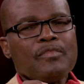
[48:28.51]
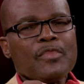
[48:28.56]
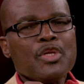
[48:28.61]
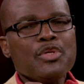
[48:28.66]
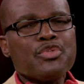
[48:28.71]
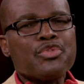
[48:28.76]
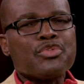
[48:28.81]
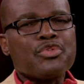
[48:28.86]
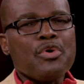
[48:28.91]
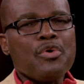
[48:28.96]

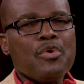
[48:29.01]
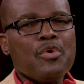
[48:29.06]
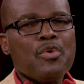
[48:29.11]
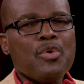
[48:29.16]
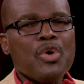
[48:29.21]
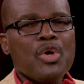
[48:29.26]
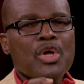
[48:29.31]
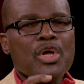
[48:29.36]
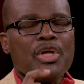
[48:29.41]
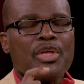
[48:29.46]
so
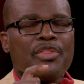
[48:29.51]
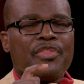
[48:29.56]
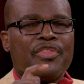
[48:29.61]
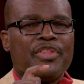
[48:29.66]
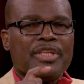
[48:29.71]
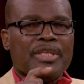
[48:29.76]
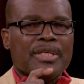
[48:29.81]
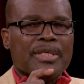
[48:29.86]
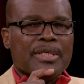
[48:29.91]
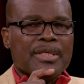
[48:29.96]

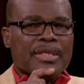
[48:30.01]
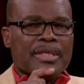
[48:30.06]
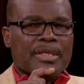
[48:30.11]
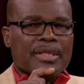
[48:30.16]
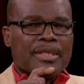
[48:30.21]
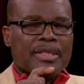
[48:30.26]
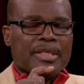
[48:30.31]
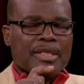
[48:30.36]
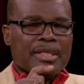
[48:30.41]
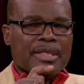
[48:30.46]
the,
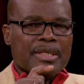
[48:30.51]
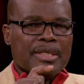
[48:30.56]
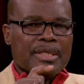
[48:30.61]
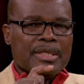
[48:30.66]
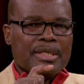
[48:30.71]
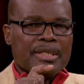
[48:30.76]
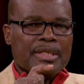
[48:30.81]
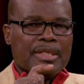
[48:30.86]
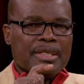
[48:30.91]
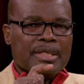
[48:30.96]
the,
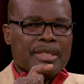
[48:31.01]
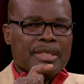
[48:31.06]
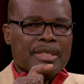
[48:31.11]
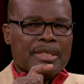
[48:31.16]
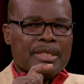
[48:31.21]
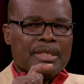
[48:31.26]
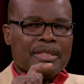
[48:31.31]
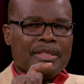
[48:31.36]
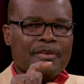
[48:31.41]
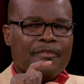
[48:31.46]

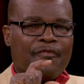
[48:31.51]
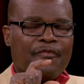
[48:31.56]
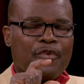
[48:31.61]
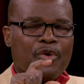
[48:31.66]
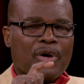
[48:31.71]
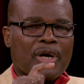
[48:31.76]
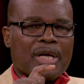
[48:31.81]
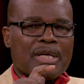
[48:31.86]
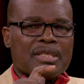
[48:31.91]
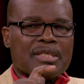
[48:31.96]
the, the
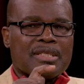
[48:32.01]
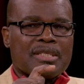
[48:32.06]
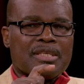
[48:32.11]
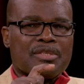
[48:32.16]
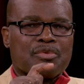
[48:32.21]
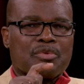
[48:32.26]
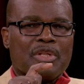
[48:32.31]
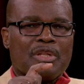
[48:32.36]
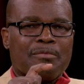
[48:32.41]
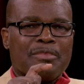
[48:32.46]
focus
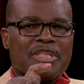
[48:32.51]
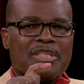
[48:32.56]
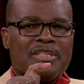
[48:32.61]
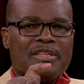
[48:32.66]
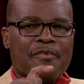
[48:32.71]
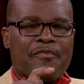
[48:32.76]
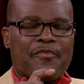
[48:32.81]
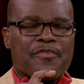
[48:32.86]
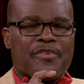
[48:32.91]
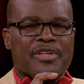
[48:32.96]
is going to be
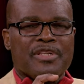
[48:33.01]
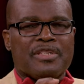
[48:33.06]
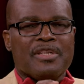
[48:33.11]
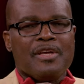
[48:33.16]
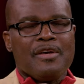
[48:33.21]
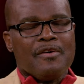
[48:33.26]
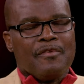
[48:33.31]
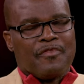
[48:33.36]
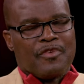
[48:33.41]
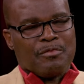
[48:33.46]
different
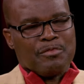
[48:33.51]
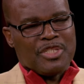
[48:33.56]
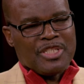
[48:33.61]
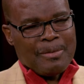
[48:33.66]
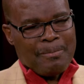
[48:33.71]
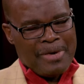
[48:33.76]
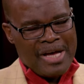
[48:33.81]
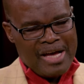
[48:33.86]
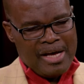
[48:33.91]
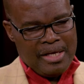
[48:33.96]
from
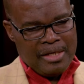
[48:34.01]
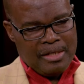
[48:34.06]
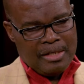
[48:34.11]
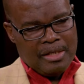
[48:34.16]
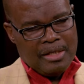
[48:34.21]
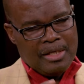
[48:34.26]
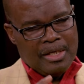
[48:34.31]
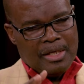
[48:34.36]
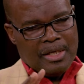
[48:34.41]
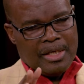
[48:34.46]
Japan,
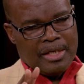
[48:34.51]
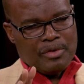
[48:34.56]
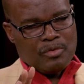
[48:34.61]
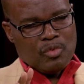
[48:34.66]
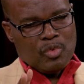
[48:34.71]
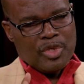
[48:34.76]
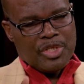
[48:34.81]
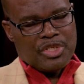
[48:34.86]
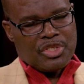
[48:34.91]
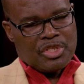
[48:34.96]
in
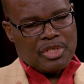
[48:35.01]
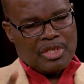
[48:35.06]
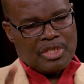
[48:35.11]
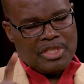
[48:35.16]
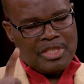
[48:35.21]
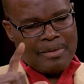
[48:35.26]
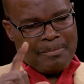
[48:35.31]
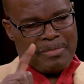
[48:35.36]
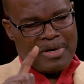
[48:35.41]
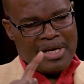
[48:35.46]
which
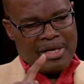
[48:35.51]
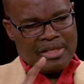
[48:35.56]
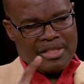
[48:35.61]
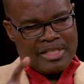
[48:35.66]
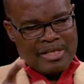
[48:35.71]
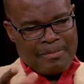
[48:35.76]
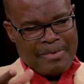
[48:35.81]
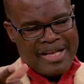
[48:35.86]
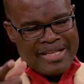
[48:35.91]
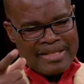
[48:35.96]

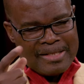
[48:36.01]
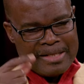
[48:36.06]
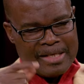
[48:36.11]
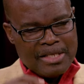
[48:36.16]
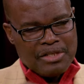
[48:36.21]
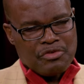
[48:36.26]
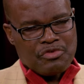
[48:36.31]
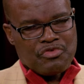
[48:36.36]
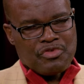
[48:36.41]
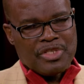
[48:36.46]
Japan's
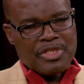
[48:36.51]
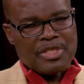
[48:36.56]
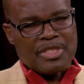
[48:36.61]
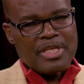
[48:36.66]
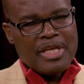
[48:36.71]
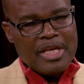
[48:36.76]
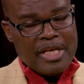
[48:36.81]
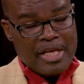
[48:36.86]
interest